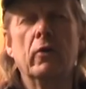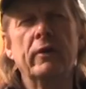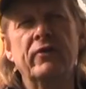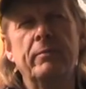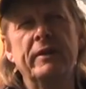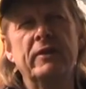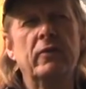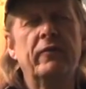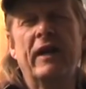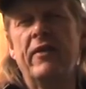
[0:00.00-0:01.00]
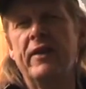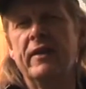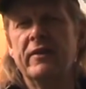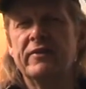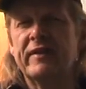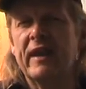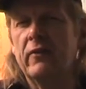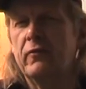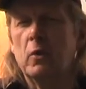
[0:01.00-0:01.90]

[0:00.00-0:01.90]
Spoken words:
Is a bit of, I think, in the style of